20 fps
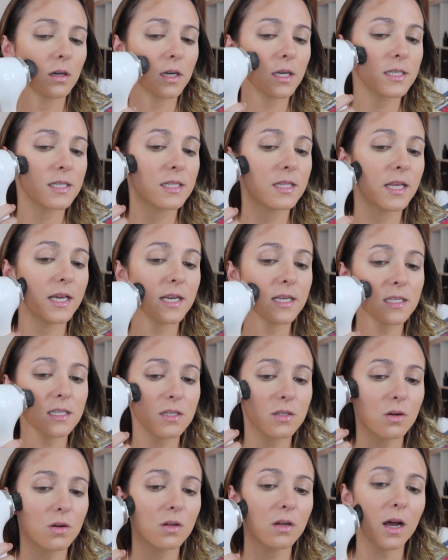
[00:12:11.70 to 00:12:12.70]
Because
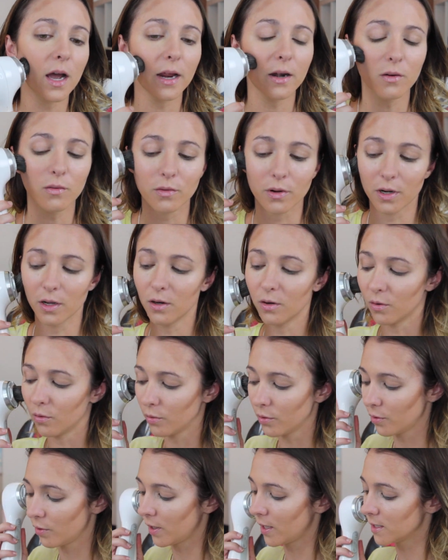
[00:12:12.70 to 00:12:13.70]
this, so I don't
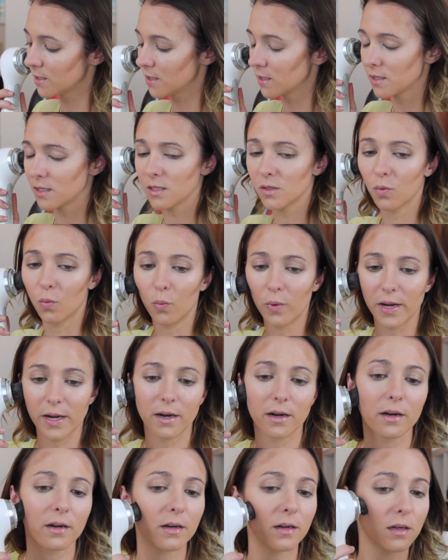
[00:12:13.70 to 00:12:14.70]
know, you guys. This is
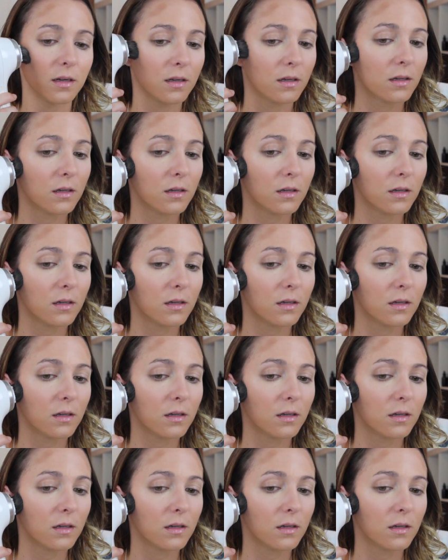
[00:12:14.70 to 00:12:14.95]
weird.